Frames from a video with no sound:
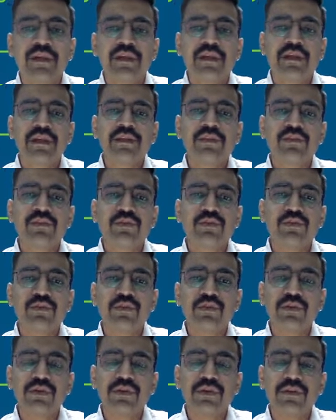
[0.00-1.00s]
Right.
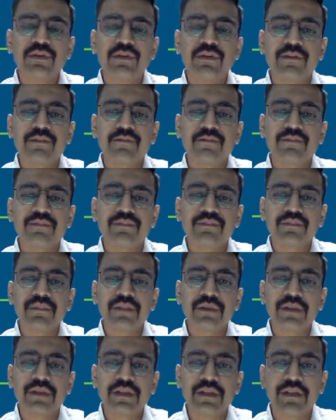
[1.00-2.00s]

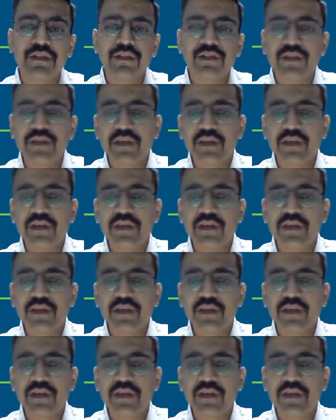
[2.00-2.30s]
This